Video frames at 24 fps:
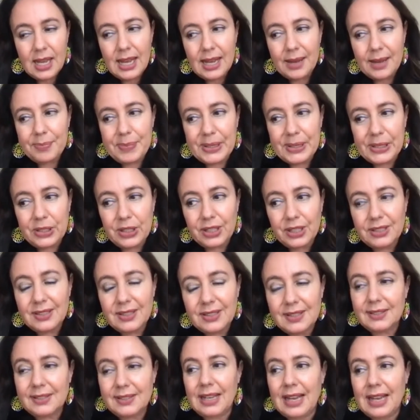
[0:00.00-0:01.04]

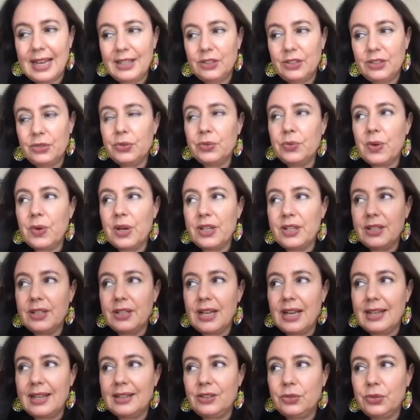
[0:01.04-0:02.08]
because I do want
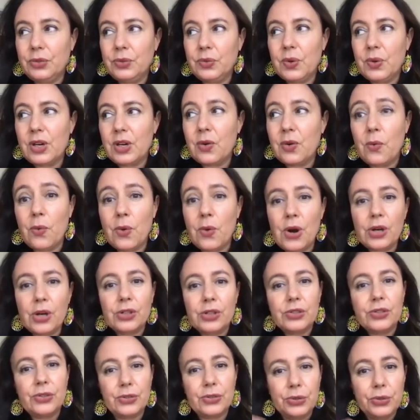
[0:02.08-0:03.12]
to
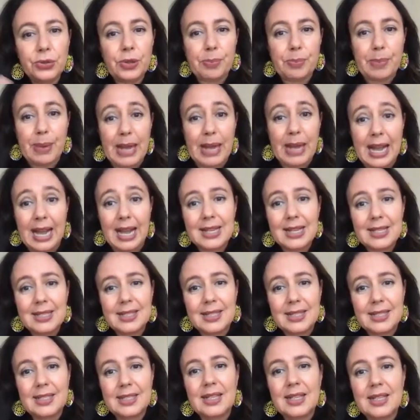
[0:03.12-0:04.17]
work through the
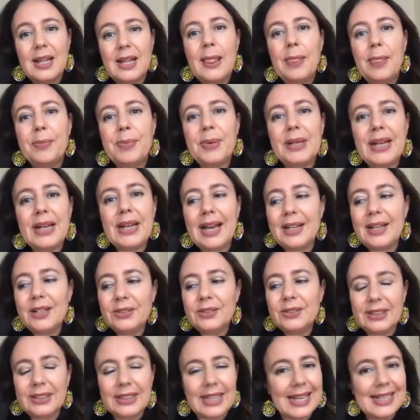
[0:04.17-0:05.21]
past, but I
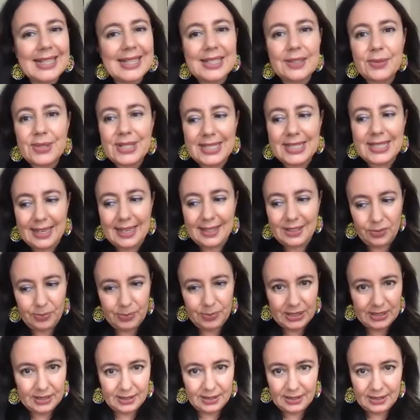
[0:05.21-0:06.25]
don't like
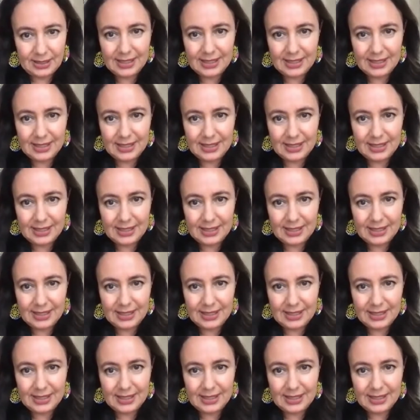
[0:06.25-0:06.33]
resentment.